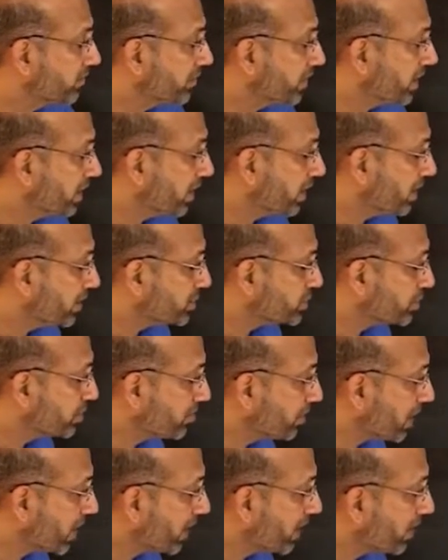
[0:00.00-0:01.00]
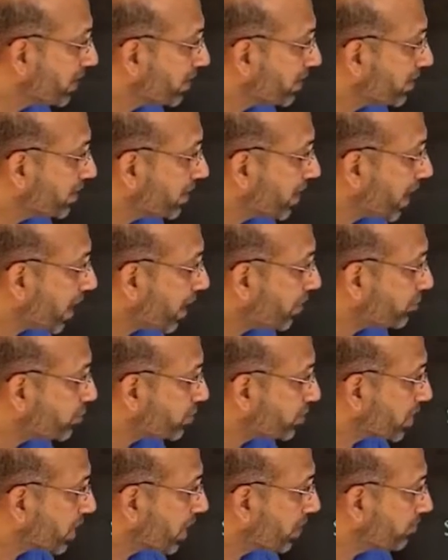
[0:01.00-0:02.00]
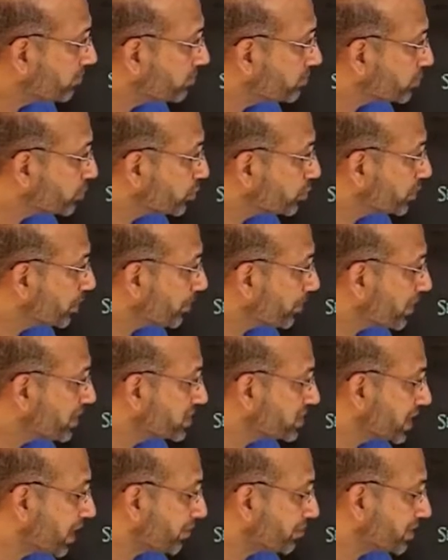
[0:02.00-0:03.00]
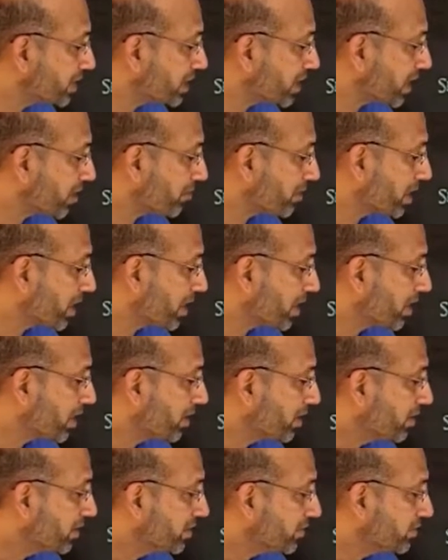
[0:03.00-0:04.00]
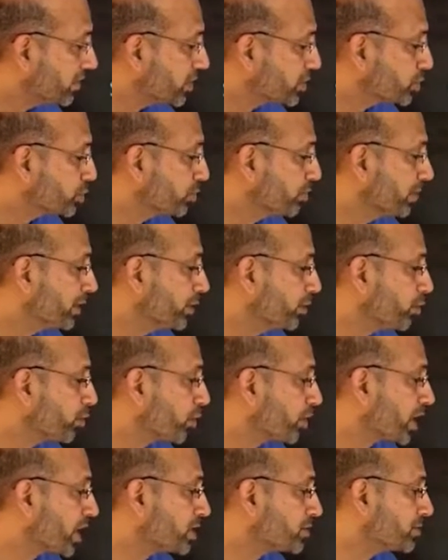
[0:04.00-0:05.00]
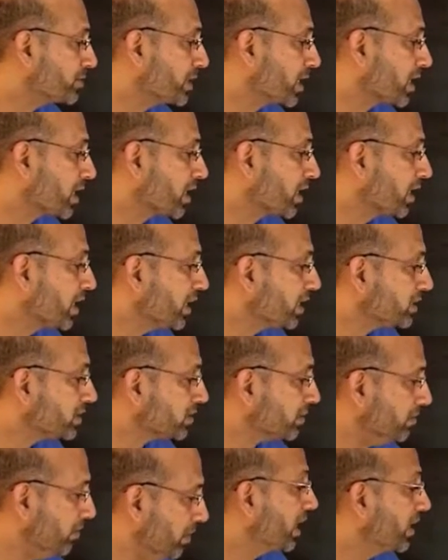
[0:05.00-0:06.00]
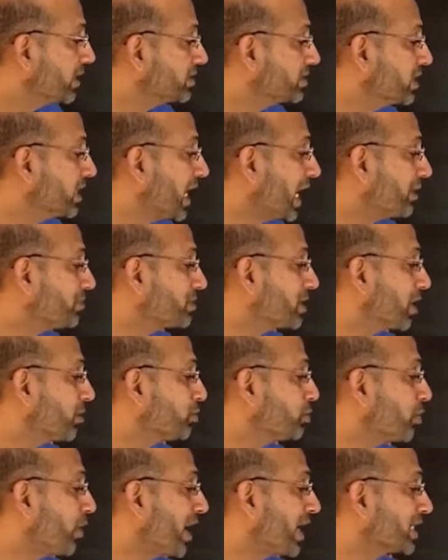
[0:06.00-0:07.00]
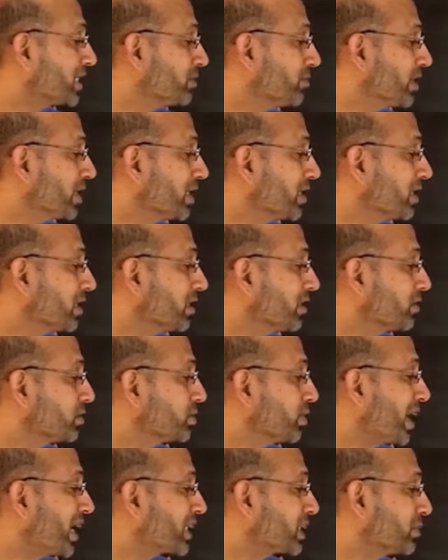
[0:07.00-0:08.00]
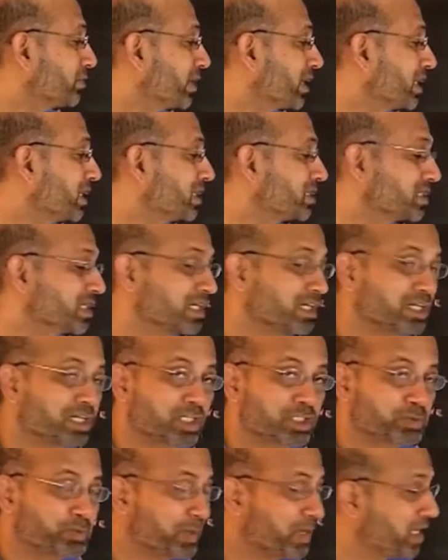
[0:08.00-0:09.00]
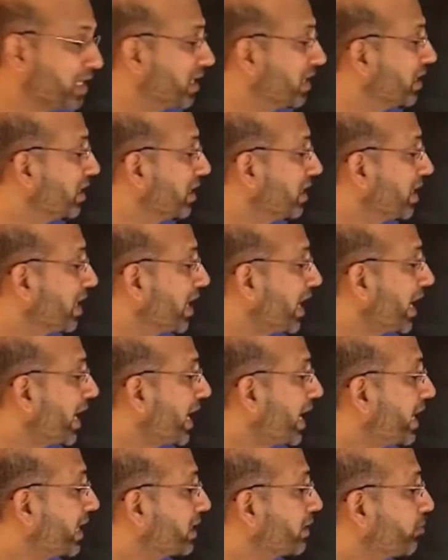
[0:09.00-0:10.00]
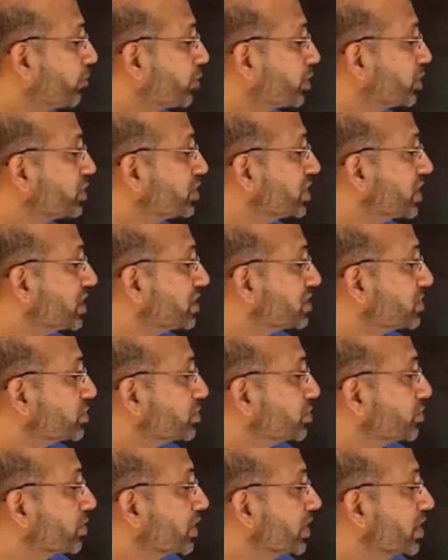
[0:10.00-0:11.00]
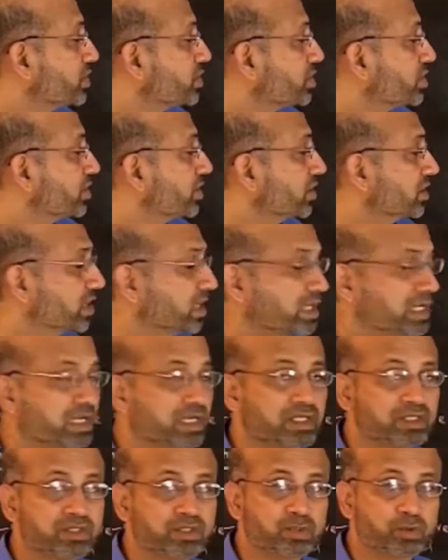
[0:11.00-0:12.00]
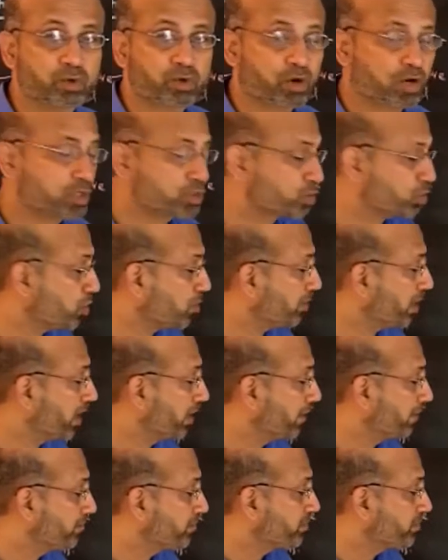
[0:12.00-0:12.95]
The stimuli have to come through the presynaptic terminal. There should be neurotransmitter release, and synapse have to activate it to activate this dendritic spine and the potentials to reach the neuronal soma.